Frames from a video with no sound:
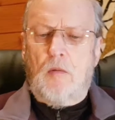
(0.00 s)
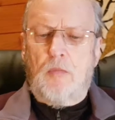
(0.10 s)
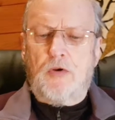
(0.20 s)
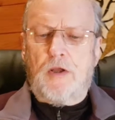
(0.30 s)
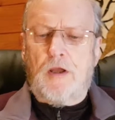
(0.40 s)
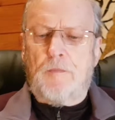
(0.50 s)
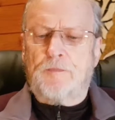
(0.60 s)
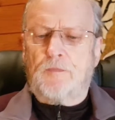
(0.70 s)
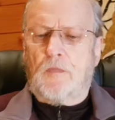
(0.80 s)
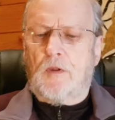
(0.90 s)
Buddha
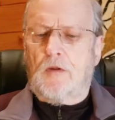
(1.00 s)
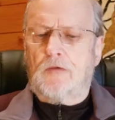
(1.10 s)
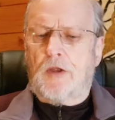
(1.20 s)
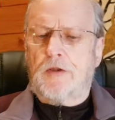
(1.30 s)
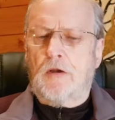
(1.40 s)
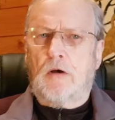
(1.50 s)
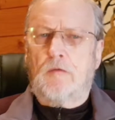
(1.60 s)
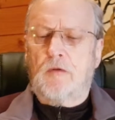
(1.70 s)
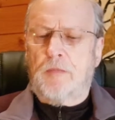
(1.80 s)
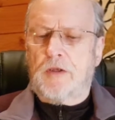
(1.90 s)
setting
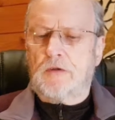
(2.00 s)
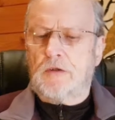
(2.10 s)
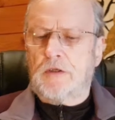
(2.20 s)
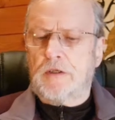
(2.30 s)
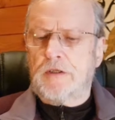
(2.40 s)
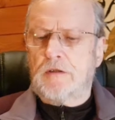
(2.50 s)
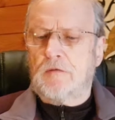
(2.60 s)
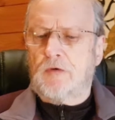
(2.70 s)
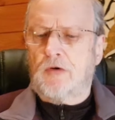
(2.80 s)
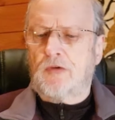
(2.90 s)
off a bit early
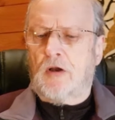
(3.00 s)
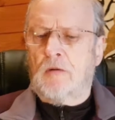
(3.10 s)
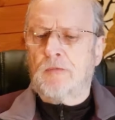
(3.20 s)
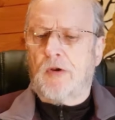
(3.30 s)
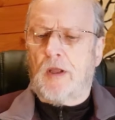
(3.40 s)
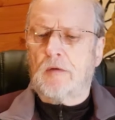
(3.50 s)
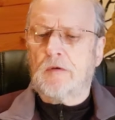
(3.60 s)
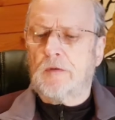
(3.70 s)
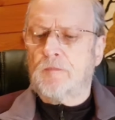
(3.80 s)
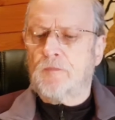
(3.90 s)
for his alms round.